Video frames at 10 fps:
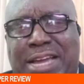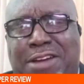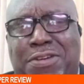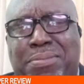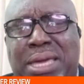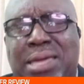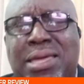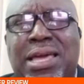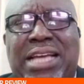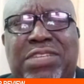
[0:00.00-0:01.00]
The
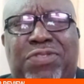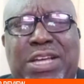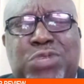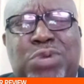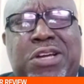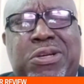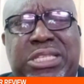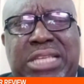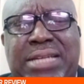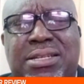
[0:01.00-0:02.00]
economy, as far as we're
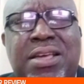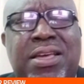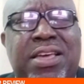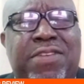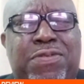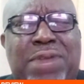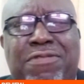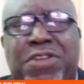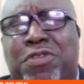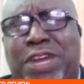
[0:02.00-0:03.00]
concerned, is
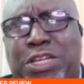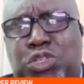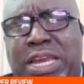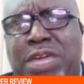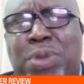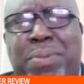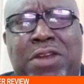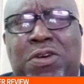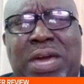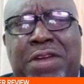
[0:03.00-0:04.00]
thriving gradually. We
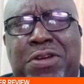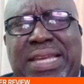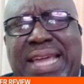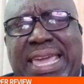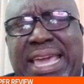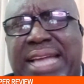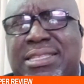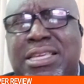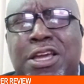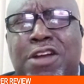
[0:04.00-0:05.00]
are not there yet.
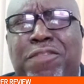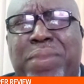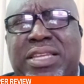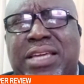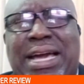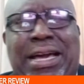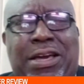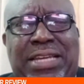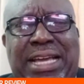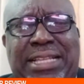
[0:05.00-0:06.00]
Government
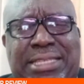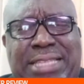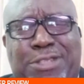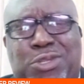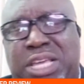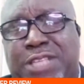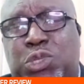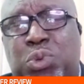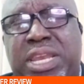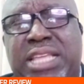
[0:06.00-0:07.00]
that's there today is
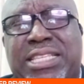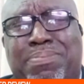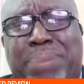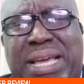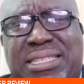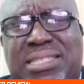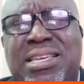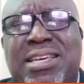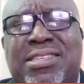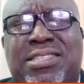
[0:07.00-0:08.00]
doing its best,
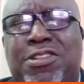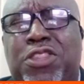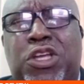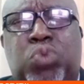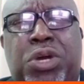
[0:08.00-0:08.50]
still not